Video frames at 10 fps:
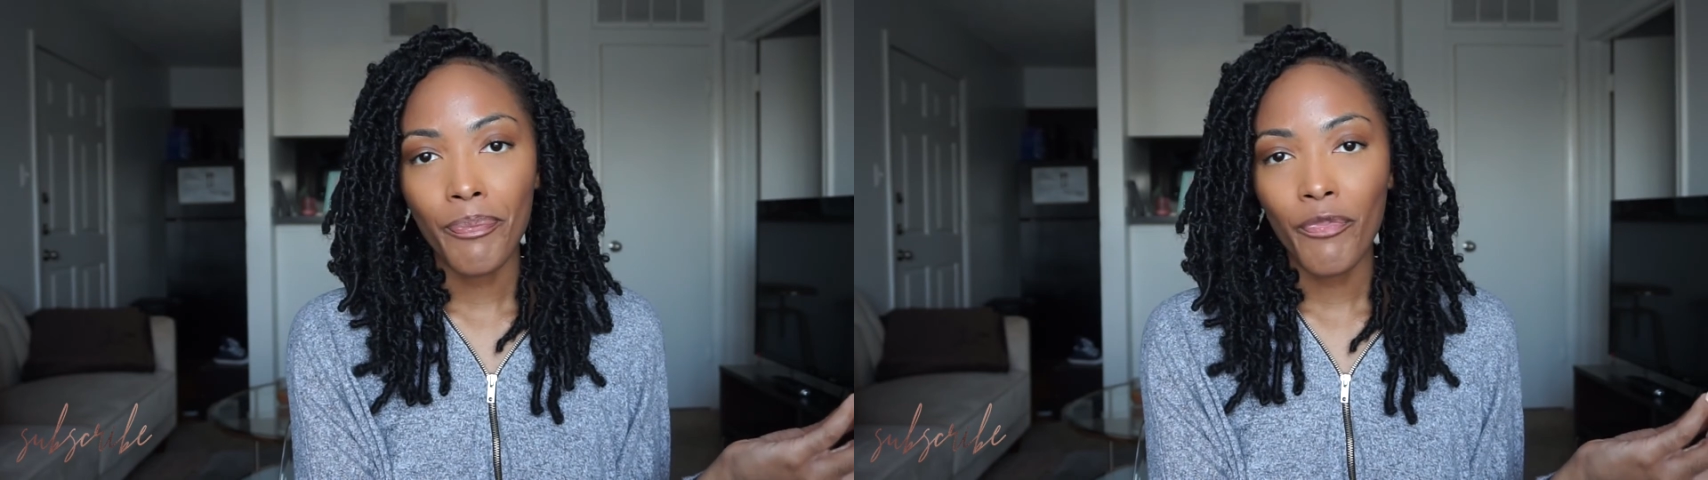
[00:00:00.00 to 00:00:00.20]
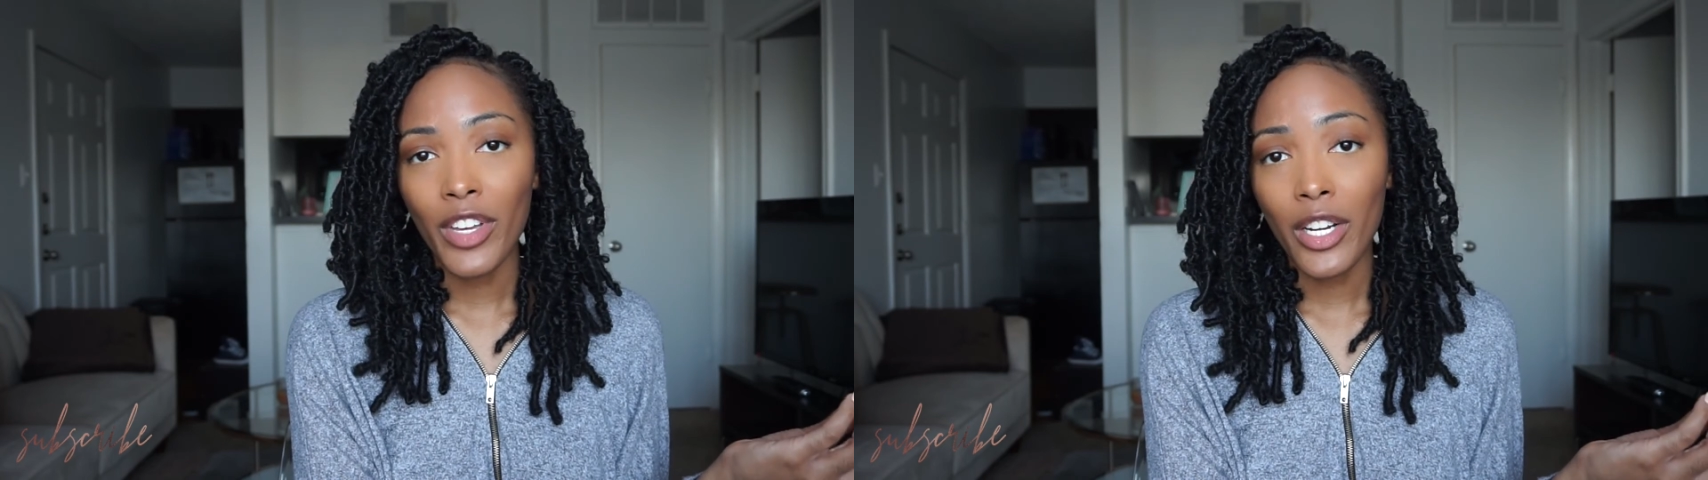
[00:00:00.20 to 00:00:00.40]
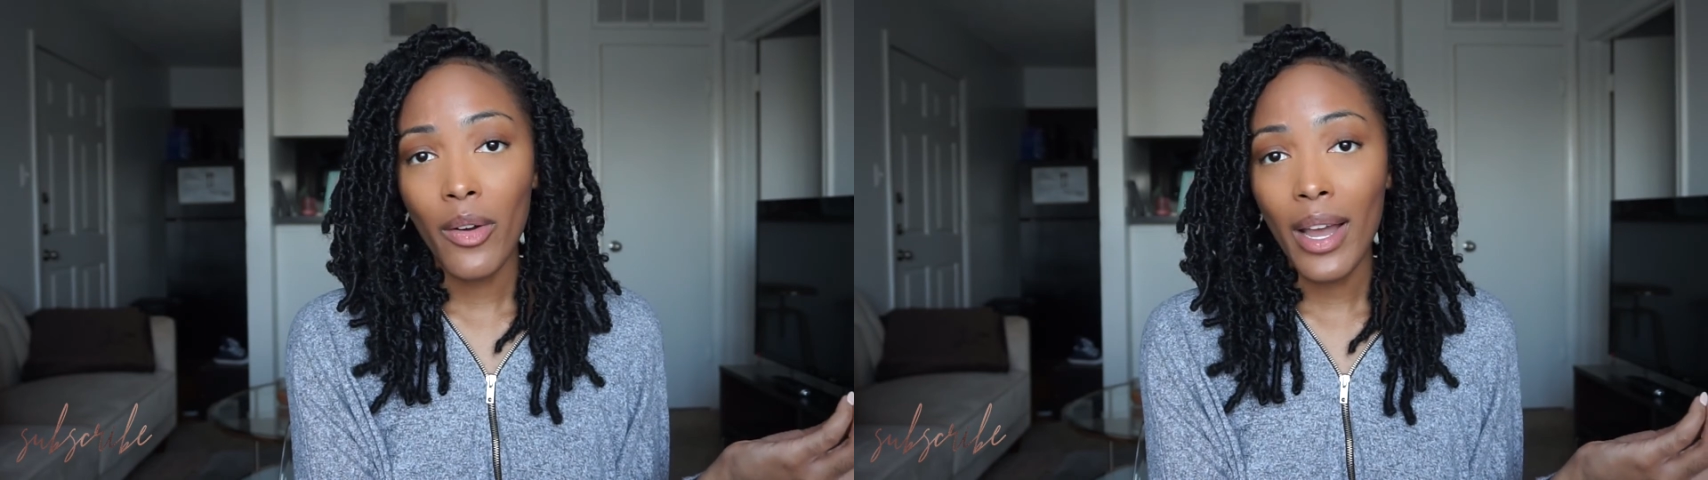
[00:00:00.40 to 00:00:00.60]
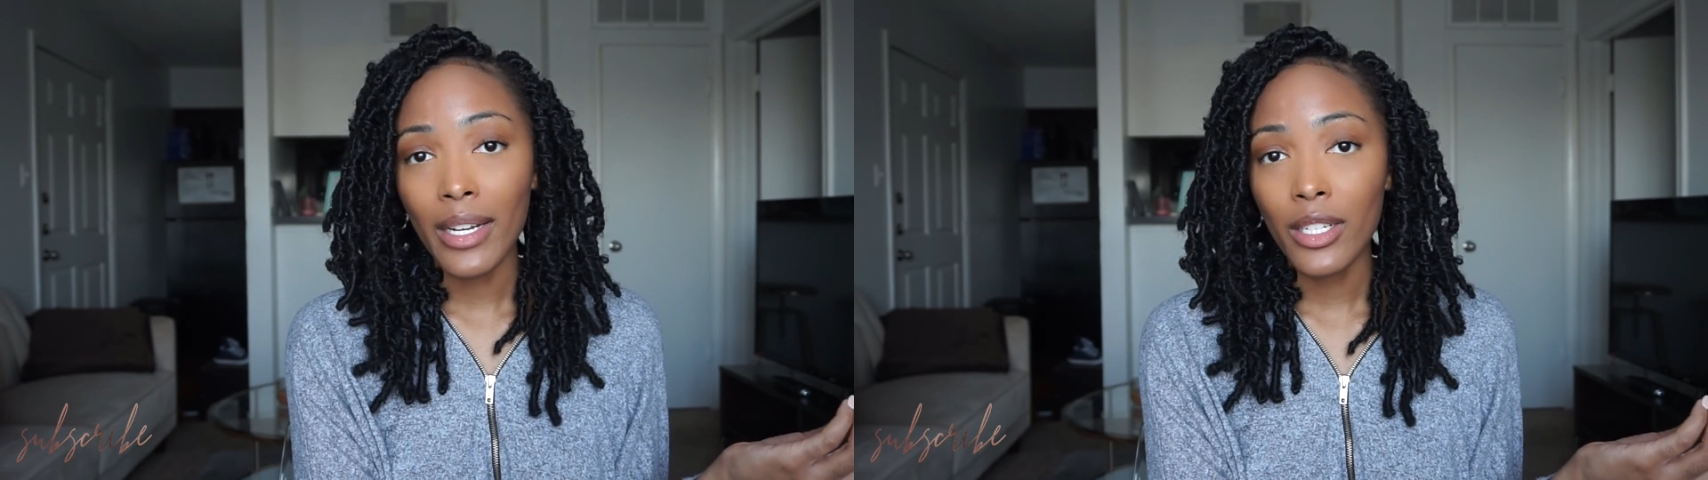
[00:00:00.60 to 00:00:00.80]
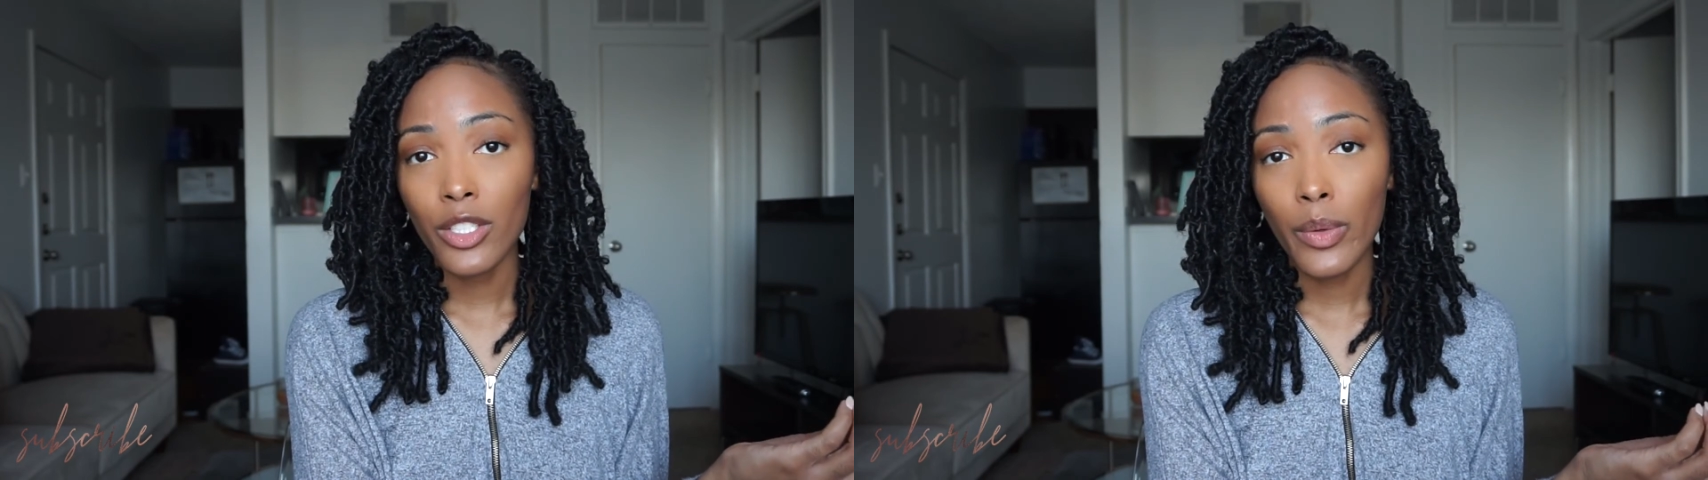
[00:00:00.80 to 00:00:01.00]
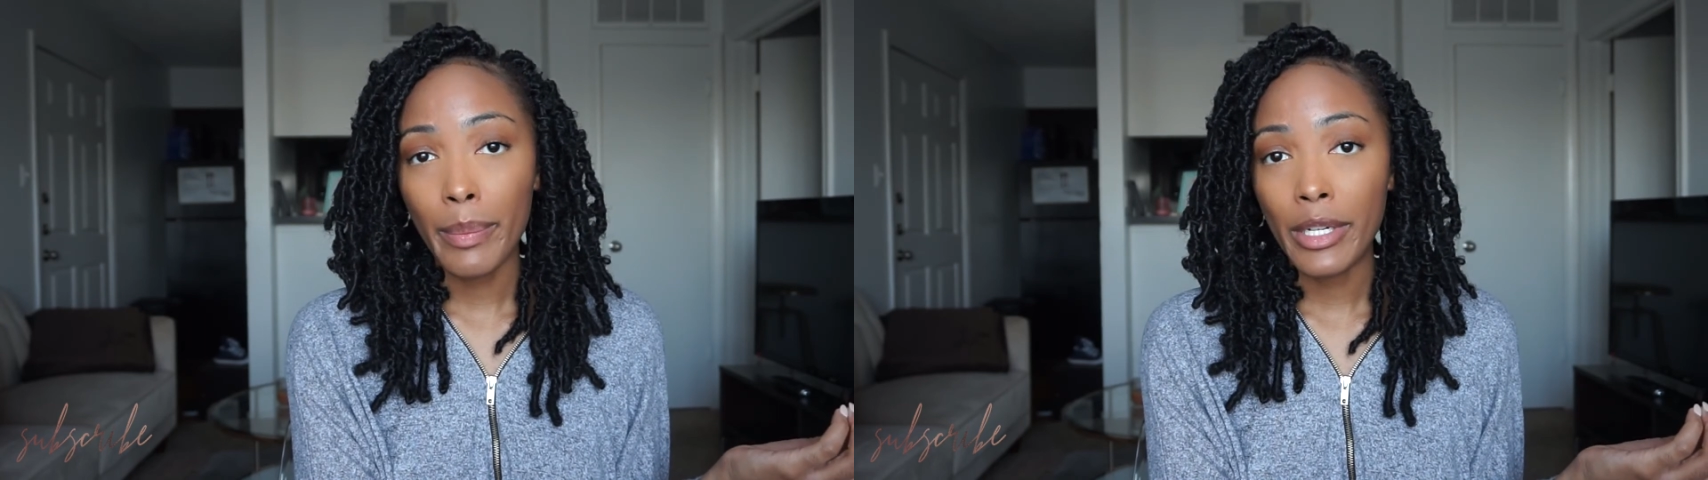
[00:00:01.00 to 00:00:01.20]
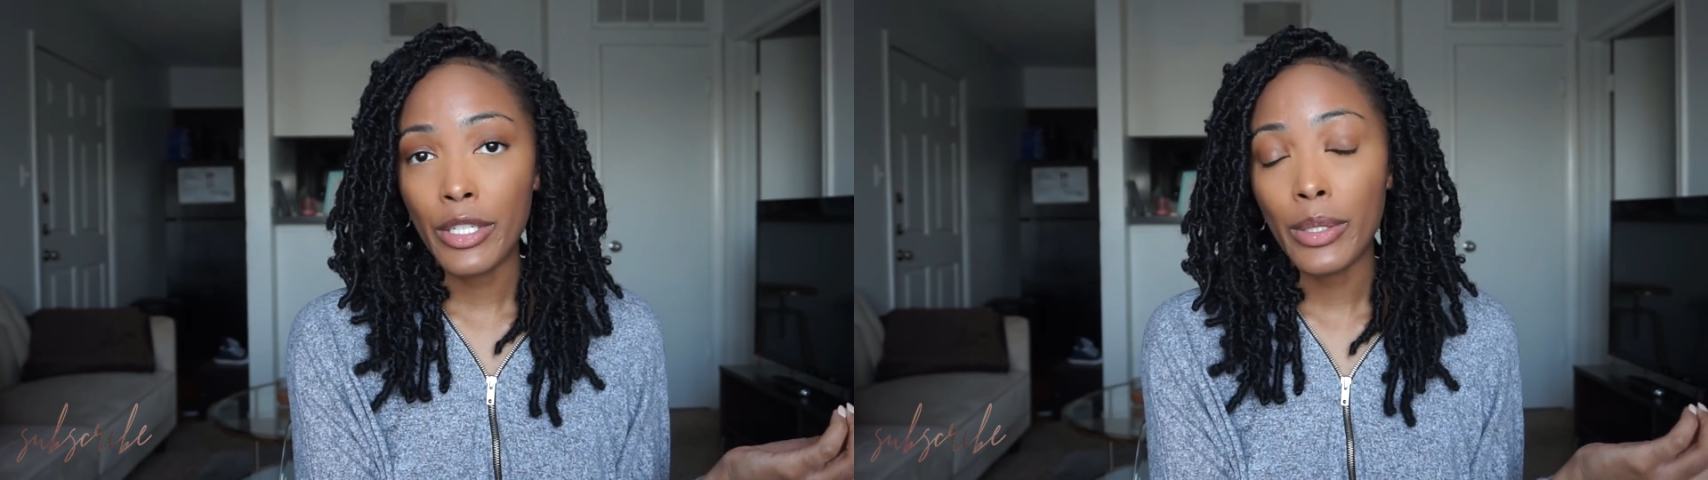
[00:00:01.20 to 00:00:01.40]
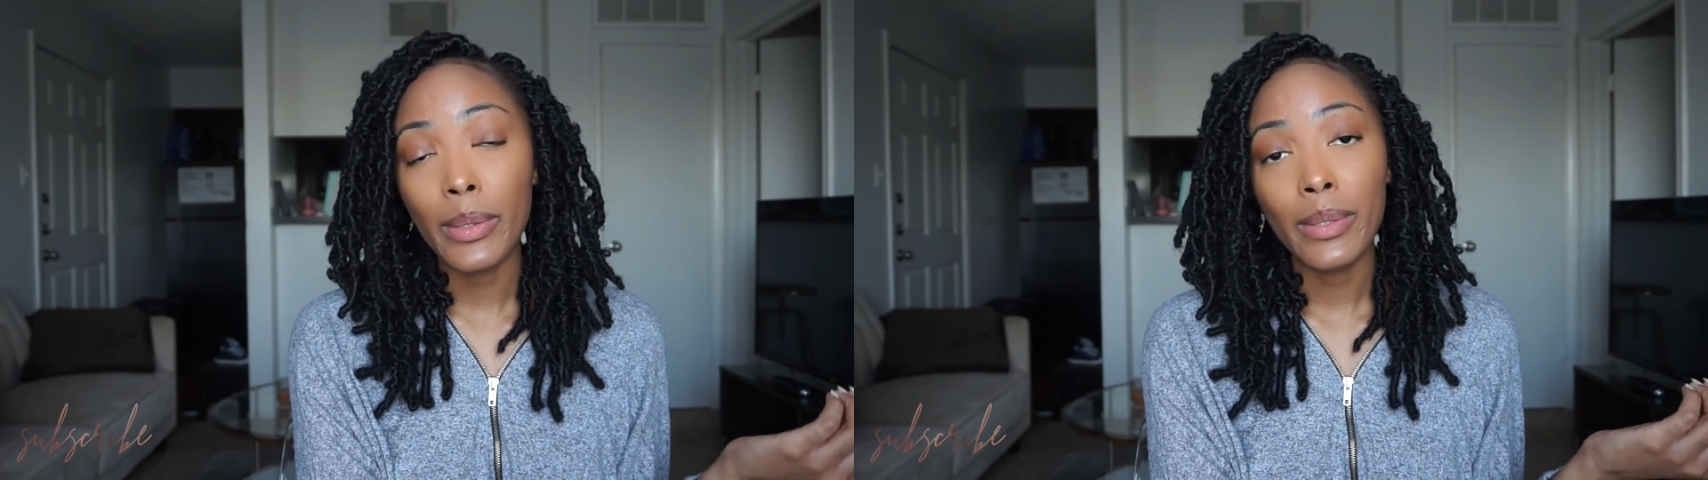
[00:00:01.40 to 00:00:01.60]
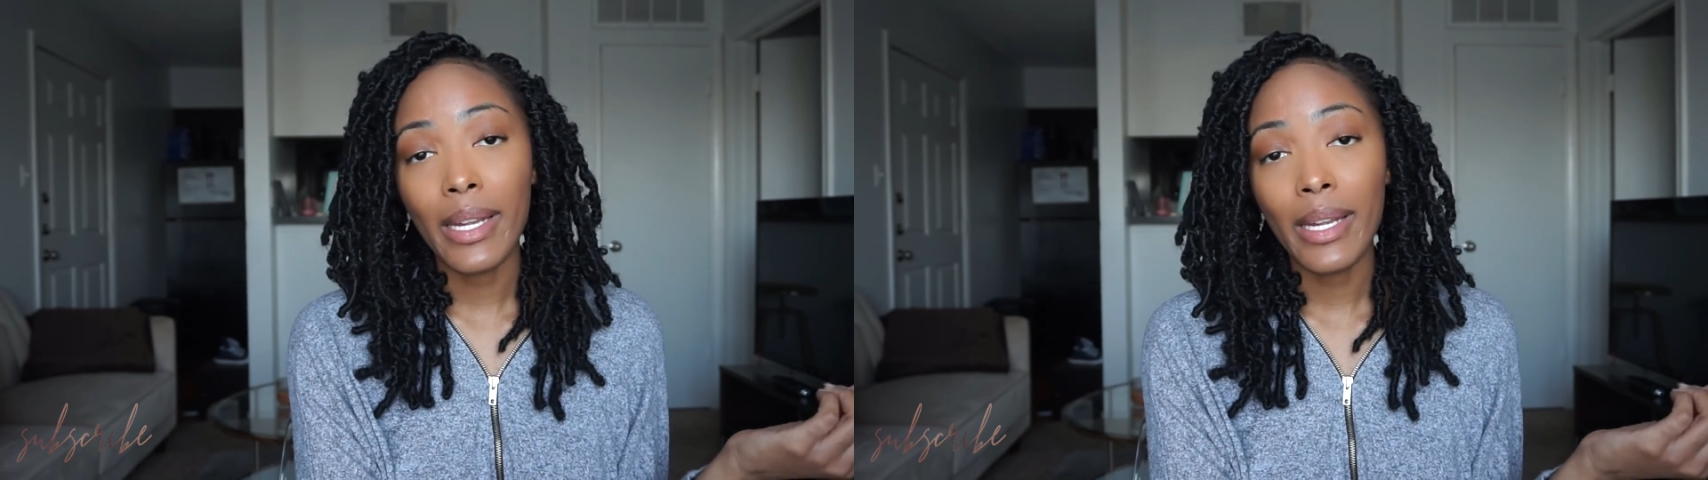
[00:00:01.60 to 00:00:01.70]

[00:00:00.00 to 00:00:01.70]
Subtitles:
video ideas you want me to do,